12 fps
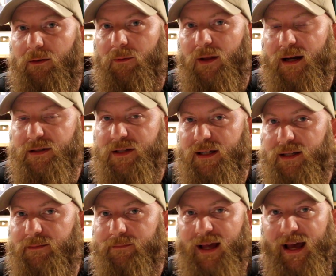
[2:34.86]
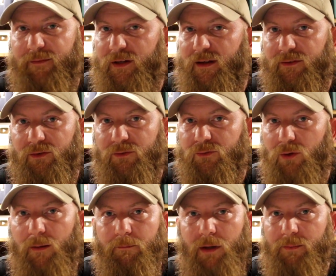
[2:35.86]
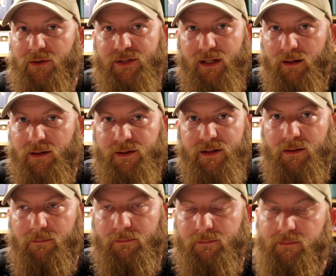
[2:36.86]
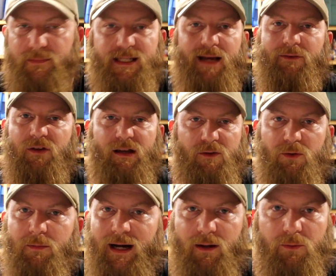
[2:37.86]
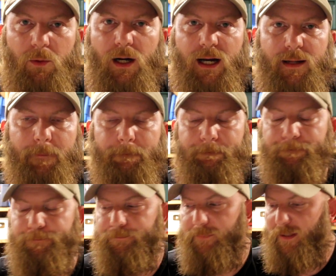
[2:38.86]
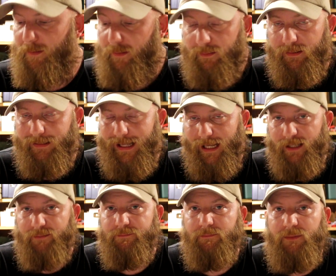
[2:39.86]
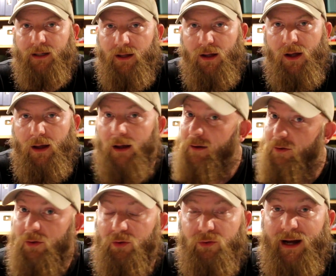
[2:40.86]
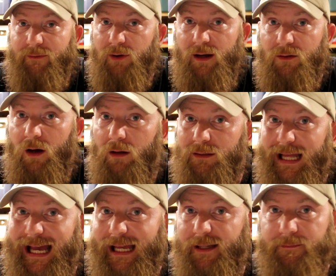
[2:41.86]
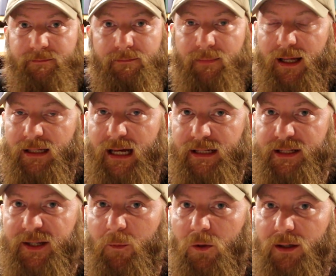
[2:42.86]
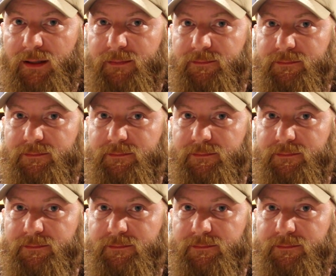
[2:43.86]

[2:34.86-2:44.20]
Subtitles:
without seeing half a dozen Trump bumper stickers. Town's like 2 miles wide. Today, you can drive around all day and not see one.